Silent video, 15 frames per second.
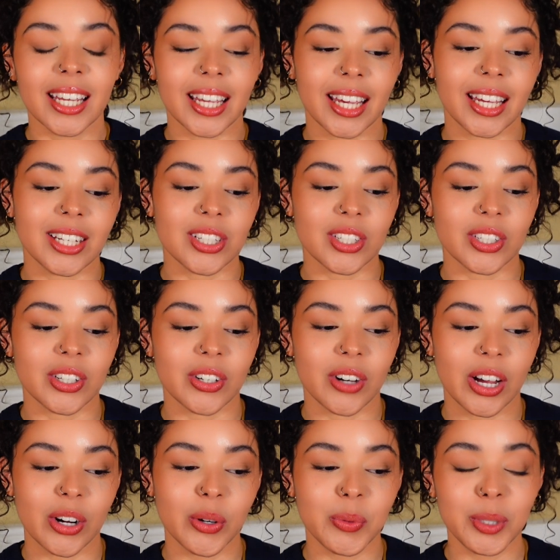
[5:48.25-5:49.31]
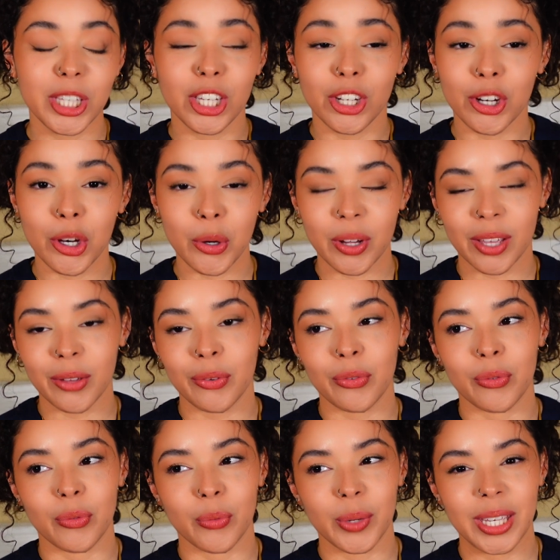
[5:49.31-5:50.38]
And so I don't really know
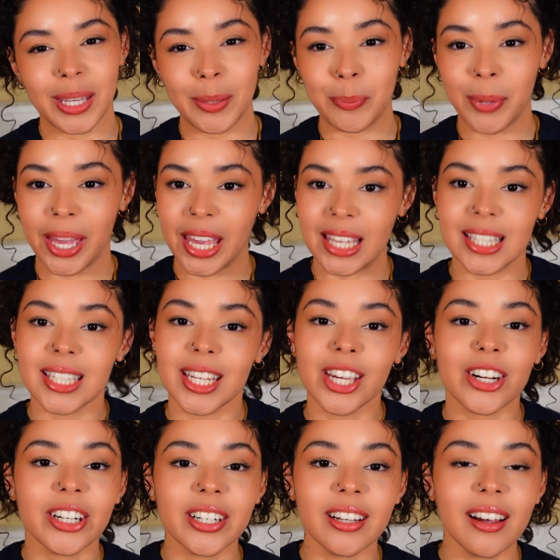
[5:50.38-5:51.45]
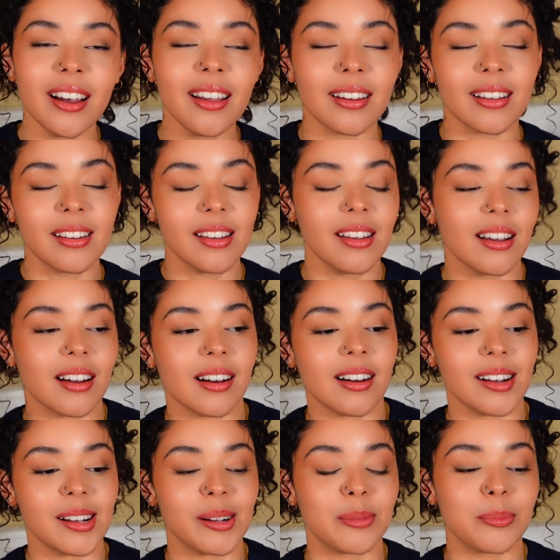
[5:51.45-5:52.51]
if we can paint it or not.
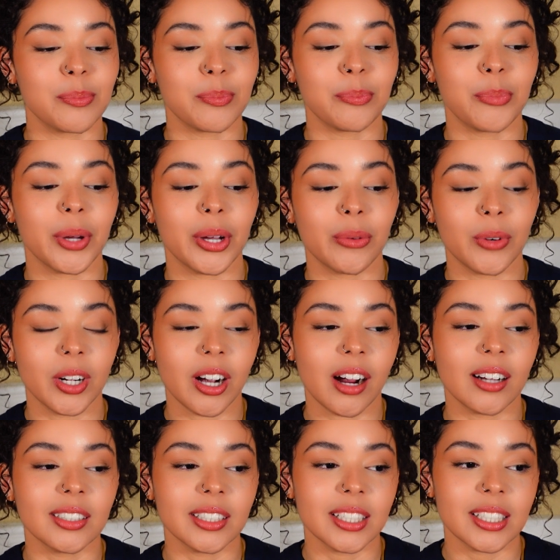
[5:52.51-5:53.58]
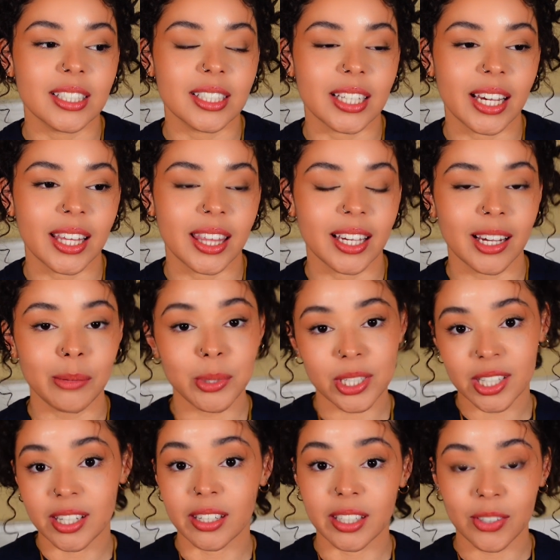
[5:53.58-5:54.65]
But regardless, I think I'm
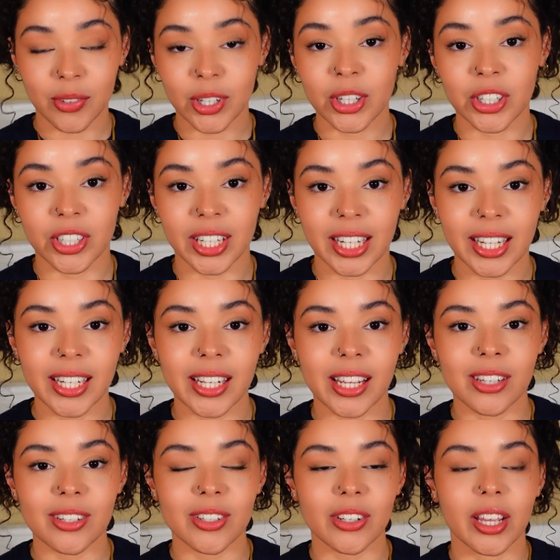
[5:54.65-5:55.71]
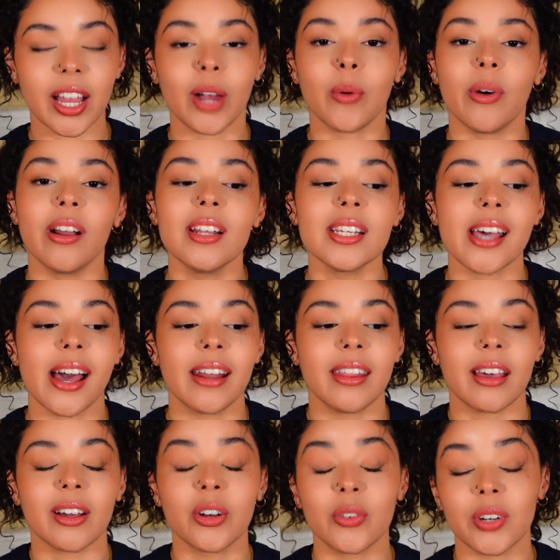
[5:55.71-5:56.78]
just gonna leave it green. And so like I wanted to add
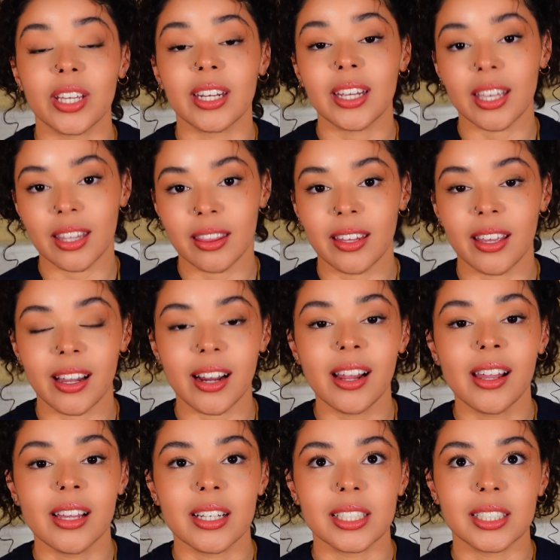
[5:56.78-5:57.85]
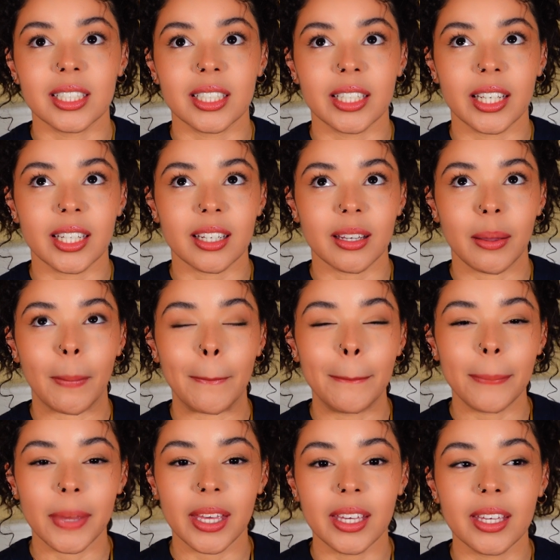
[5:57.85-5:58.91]
that green in there to like
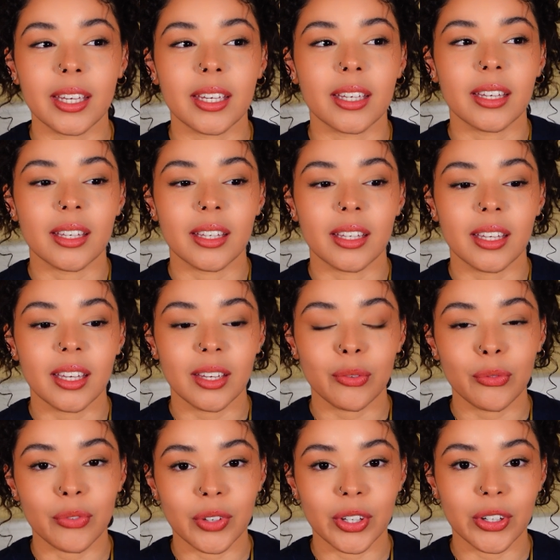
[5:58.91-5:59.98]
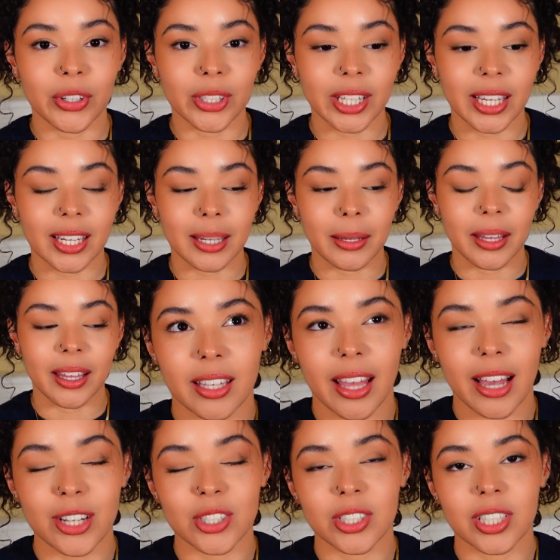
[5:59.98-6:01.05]
make it feel like
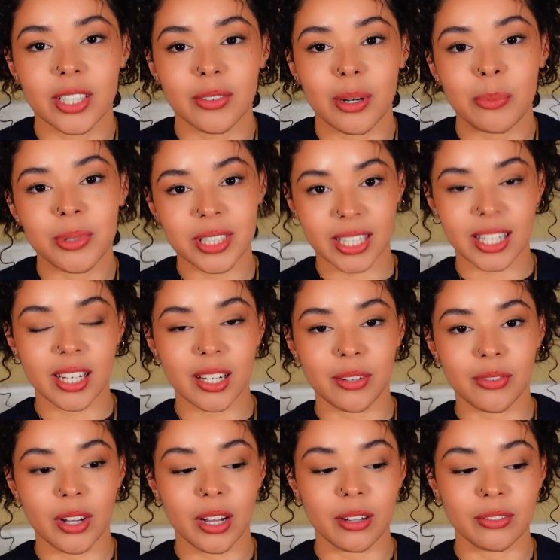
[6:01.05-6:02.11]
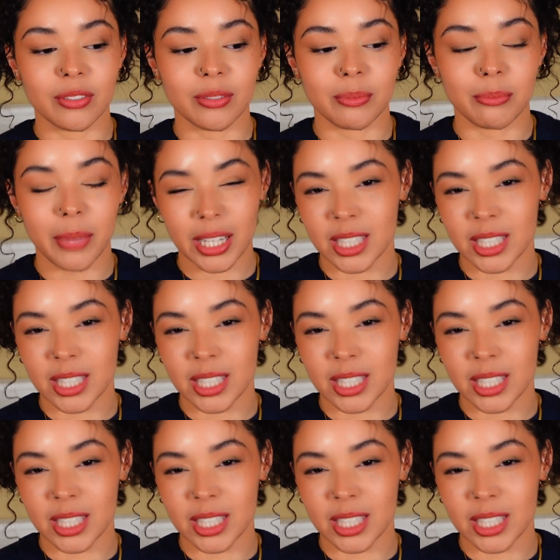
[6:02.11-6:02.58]
actually representative of my